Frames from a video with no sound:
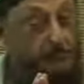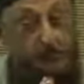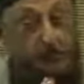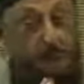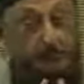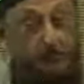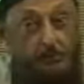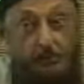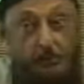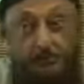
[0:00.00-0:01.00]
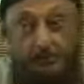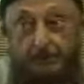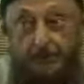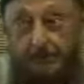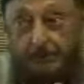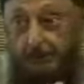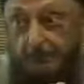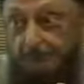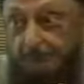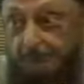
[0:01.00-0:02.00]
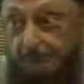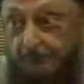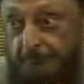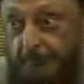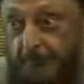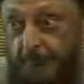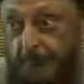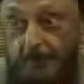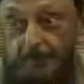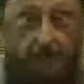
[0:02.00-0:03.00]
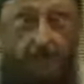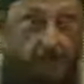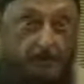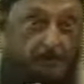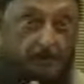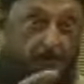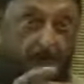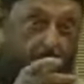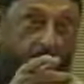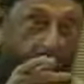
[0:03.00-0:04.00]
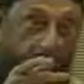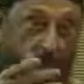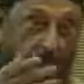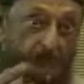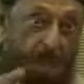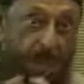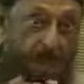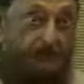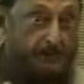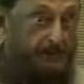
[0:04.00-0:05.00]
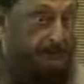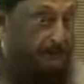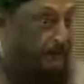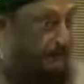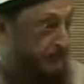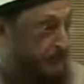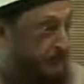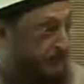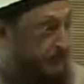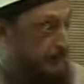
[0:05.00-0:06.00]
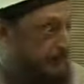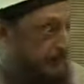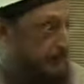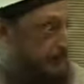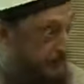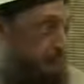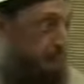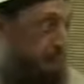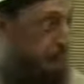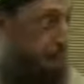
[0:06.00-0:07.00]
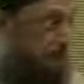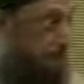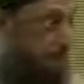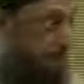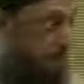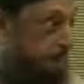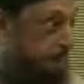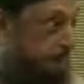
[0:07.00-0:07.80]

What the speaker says: I don't know about your part of the world, but in Trinidad, where Nasheed and I come from, when you marry a girl, you can take her home.